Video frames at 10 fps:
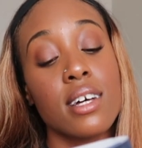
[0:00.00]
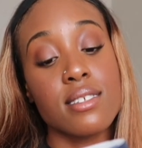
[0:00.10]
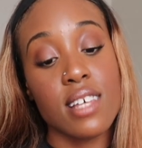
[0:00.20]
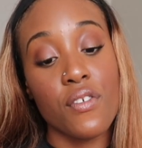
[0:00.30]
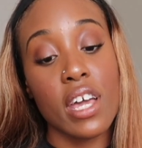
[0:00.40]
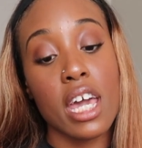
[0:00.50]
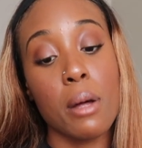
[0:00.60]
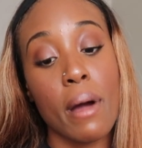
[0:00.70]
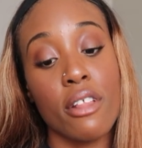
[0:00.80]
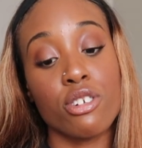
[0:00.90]
and
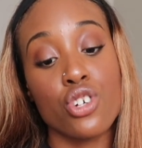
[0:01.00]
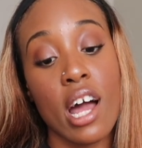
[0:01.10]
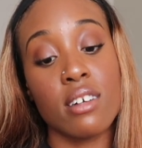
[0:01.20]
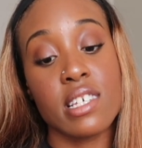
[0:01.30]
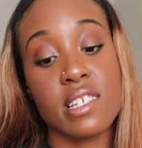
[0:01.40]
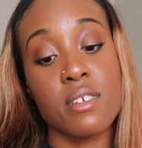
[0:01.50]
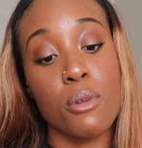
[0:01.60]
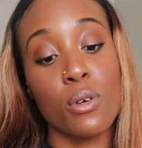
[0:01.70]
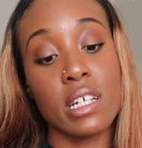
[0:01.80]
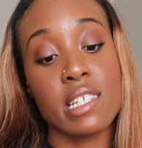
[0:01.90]
suffocated by their trial
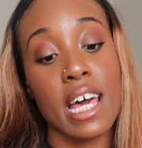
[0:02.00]
testimonies